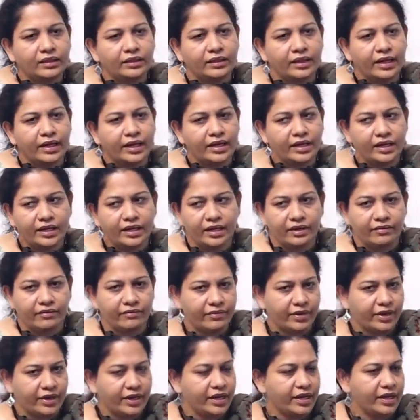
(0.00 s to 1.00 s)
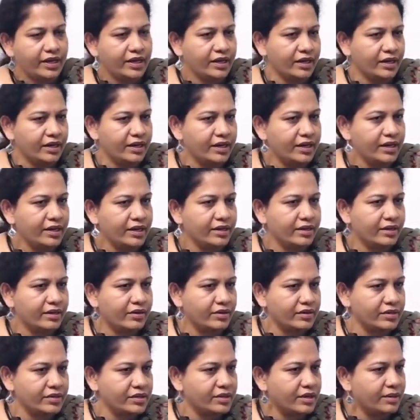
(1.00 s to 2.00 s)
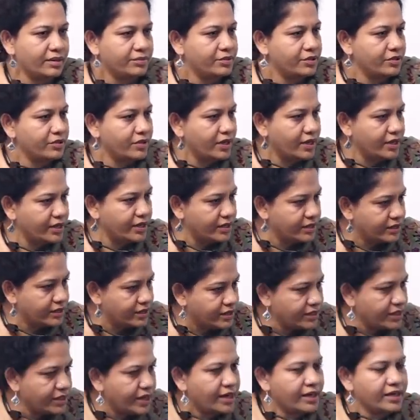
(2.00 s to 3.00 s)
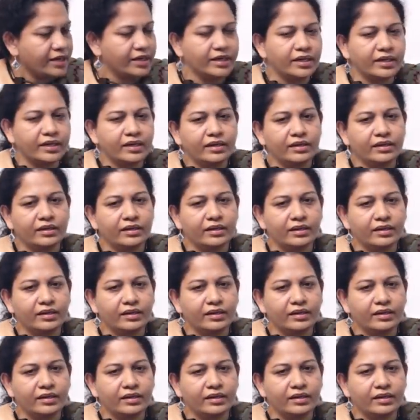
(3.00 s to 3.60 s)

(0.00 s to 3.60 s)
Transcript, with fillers: getting a very clear conceptual understanding,